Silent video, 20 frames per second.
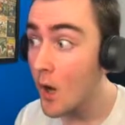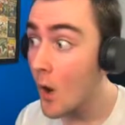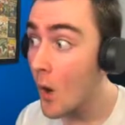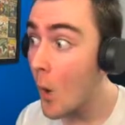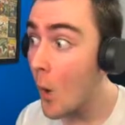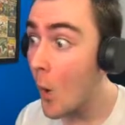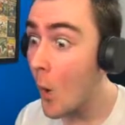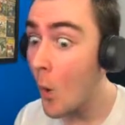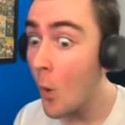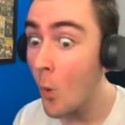
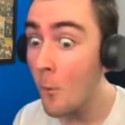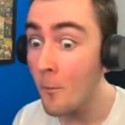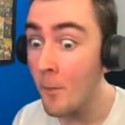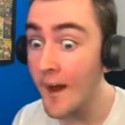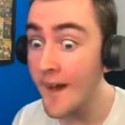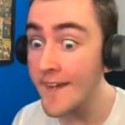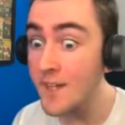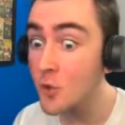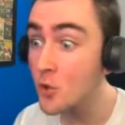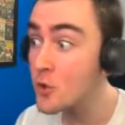Oh
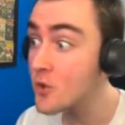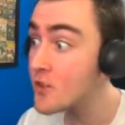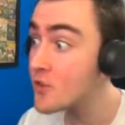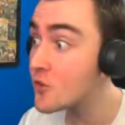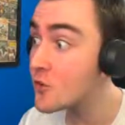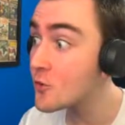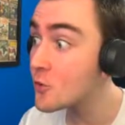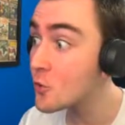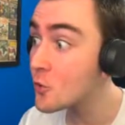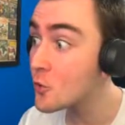my goodness,
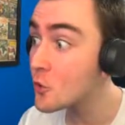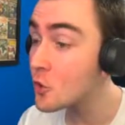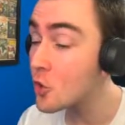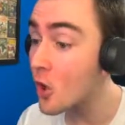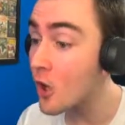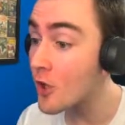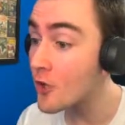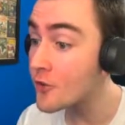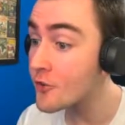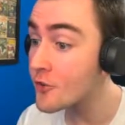this dude
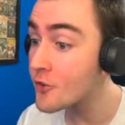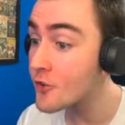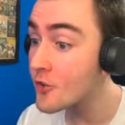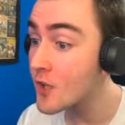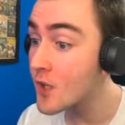lost.